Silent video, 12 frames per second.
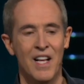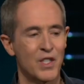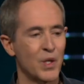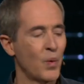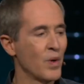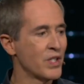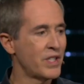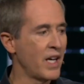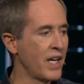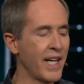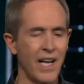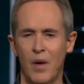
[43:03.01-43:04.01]
So we're
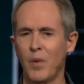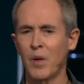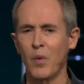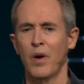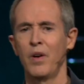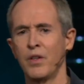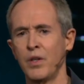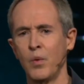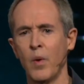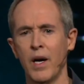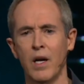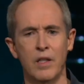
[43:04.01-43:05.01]
studying, and I really want her to do
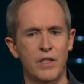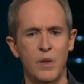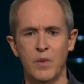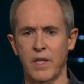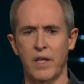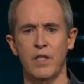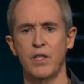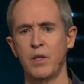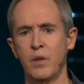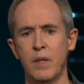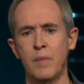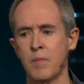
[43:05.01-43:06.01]
well, and she was a good
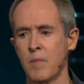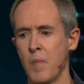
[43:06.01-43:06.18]
student.